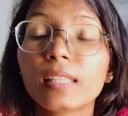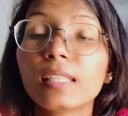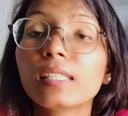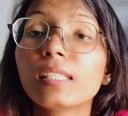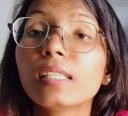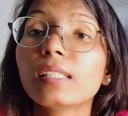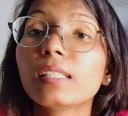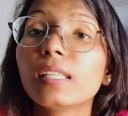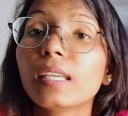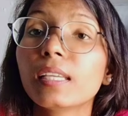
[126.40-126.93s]
This
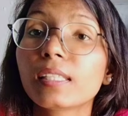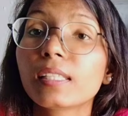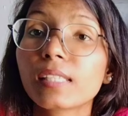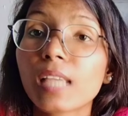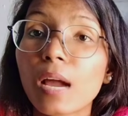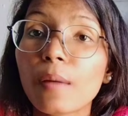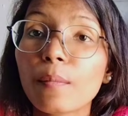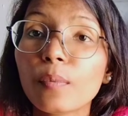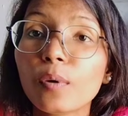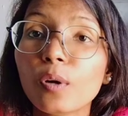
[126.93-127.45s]
is the
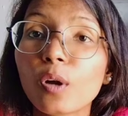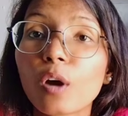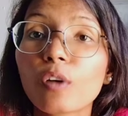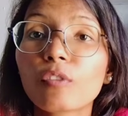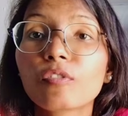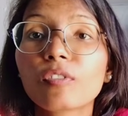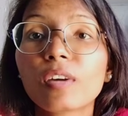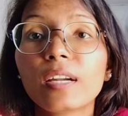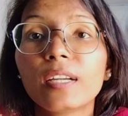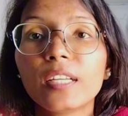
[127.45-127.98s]
example
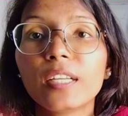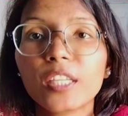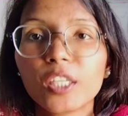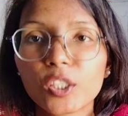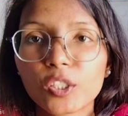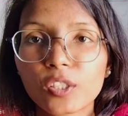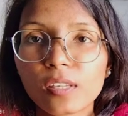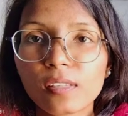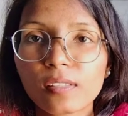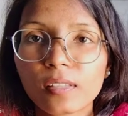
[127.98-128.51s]
of
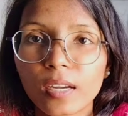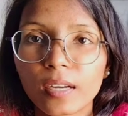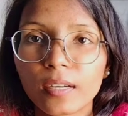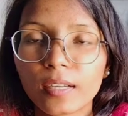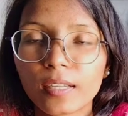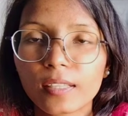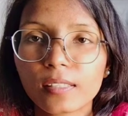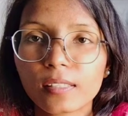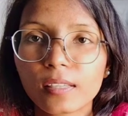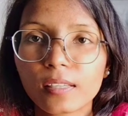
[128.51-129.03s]
conditional
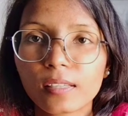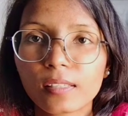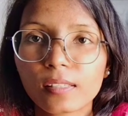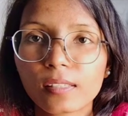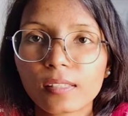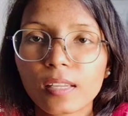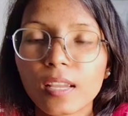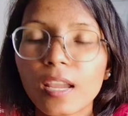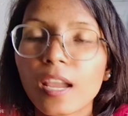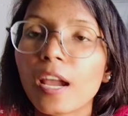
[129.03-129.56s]

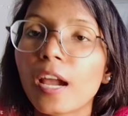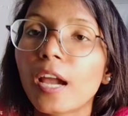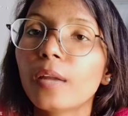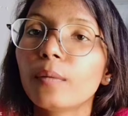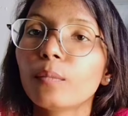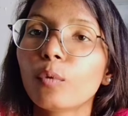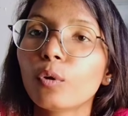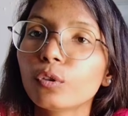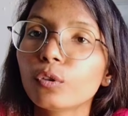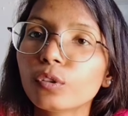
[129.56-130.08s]
sentences.
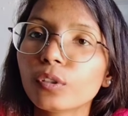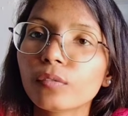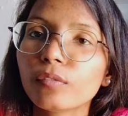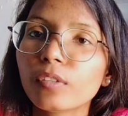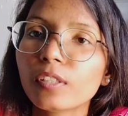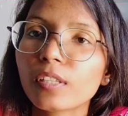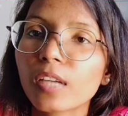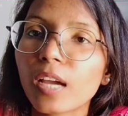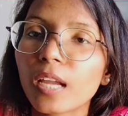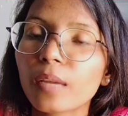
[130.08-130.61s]
And most of
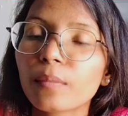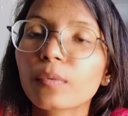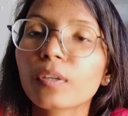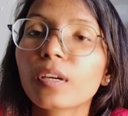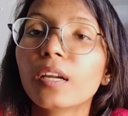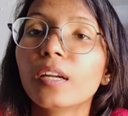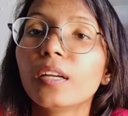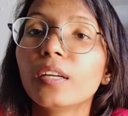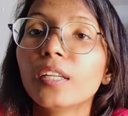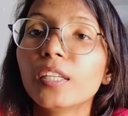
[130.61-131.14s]
the time,
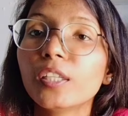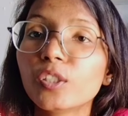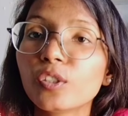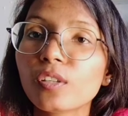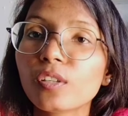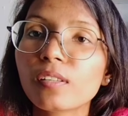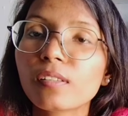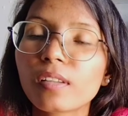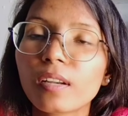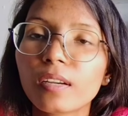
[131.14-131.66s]

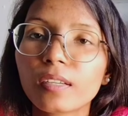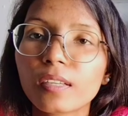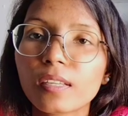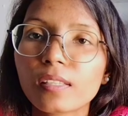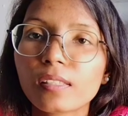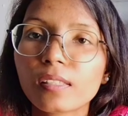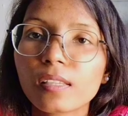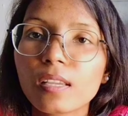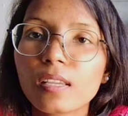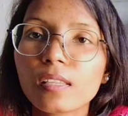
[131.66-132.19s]
conditional
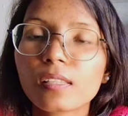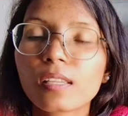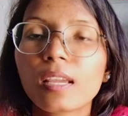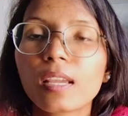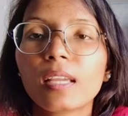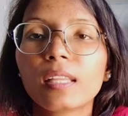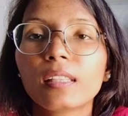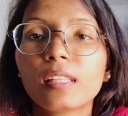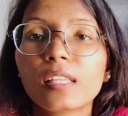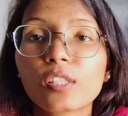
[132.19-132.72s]
sentences,
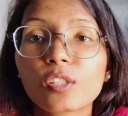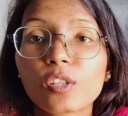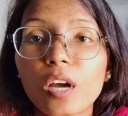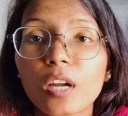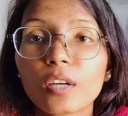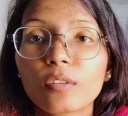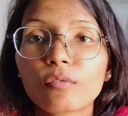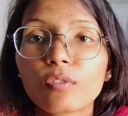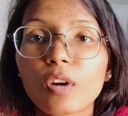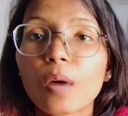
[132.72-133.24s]
they
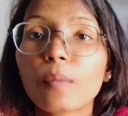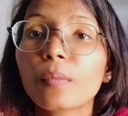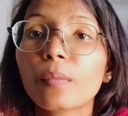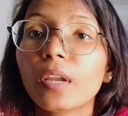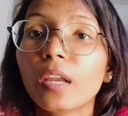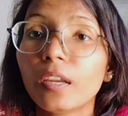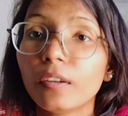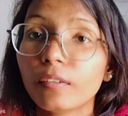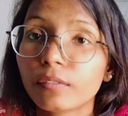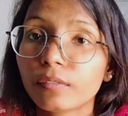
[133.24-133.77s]
start from
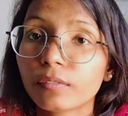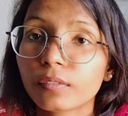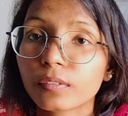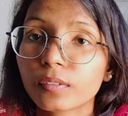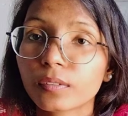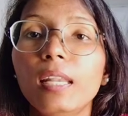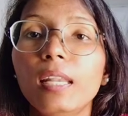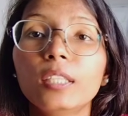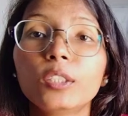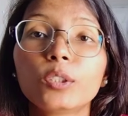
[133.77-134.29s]
if.
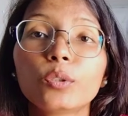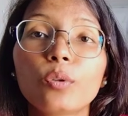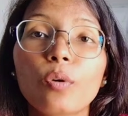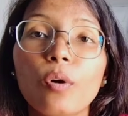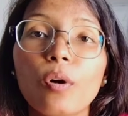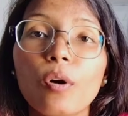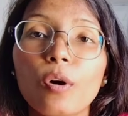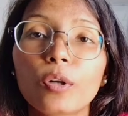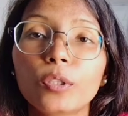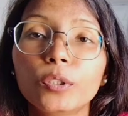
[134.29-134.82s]
Let's
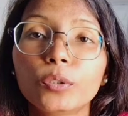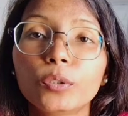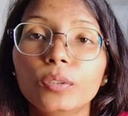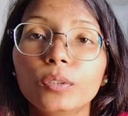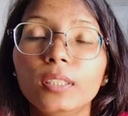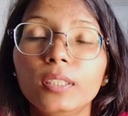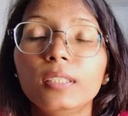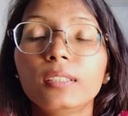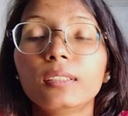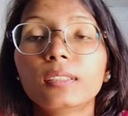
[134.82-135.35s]
go on to
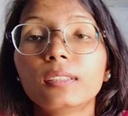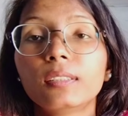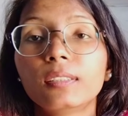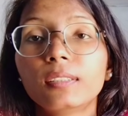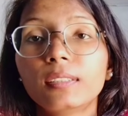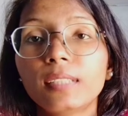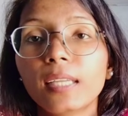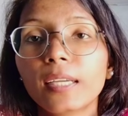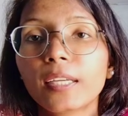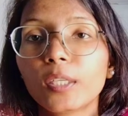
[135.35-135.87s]
the
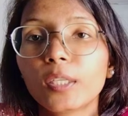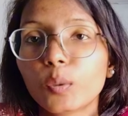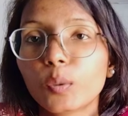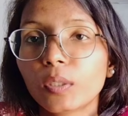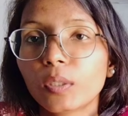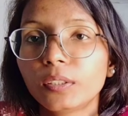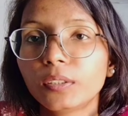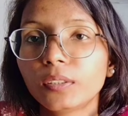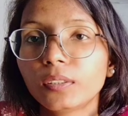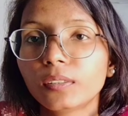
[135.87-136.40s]
second
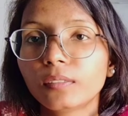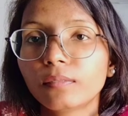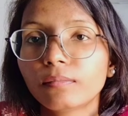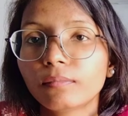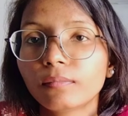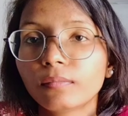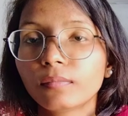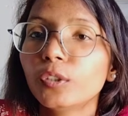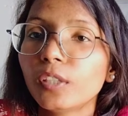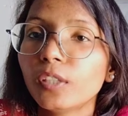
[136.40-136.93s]
question.
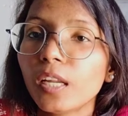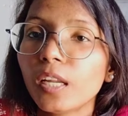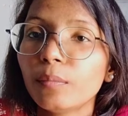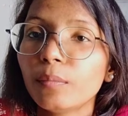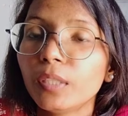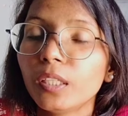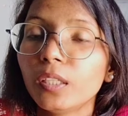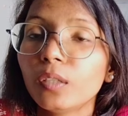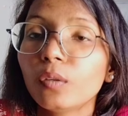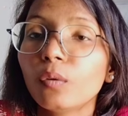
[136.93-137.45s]
You tell
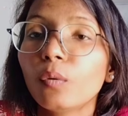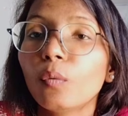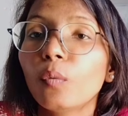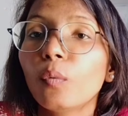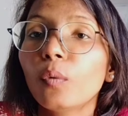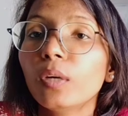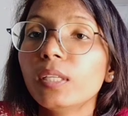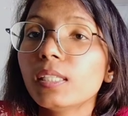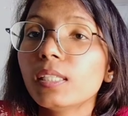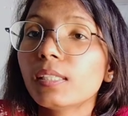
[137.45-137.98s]
me
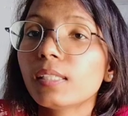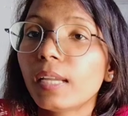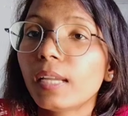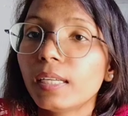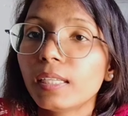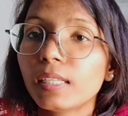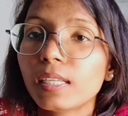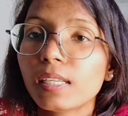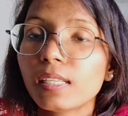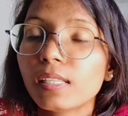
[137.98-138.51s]
which
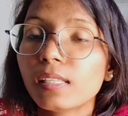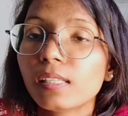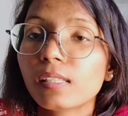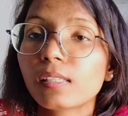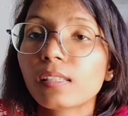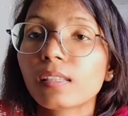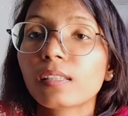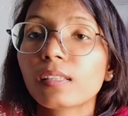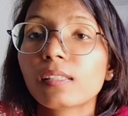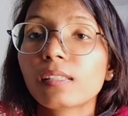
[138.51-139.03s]

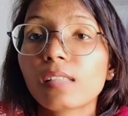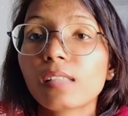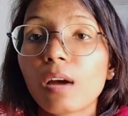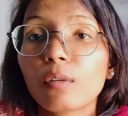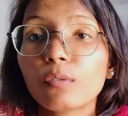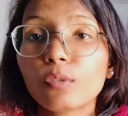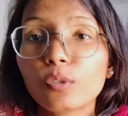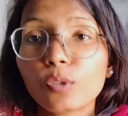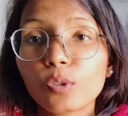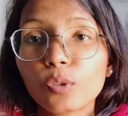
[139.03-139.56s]
sentence
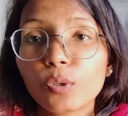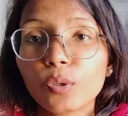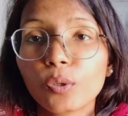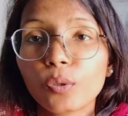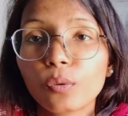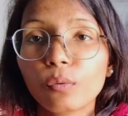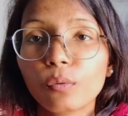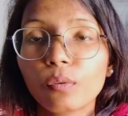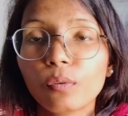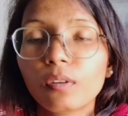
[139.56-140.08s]
sounds to
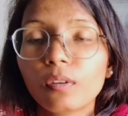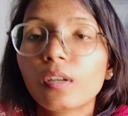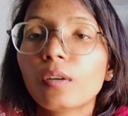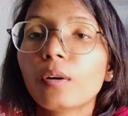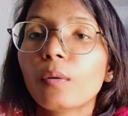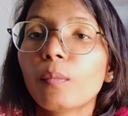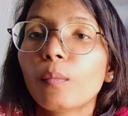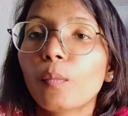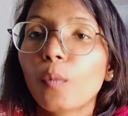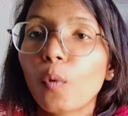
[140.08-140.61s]
you
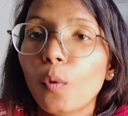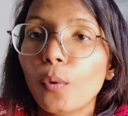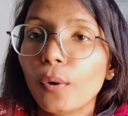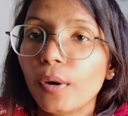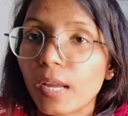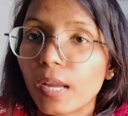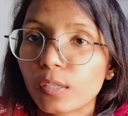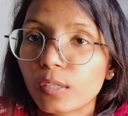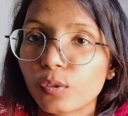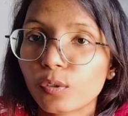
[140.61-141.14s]
more
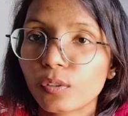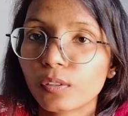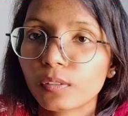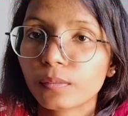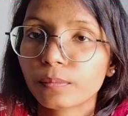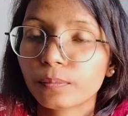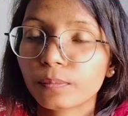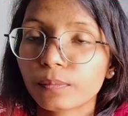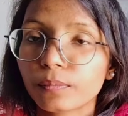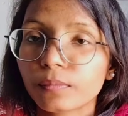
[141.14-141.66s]

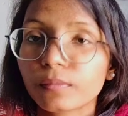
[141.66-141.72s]
natural.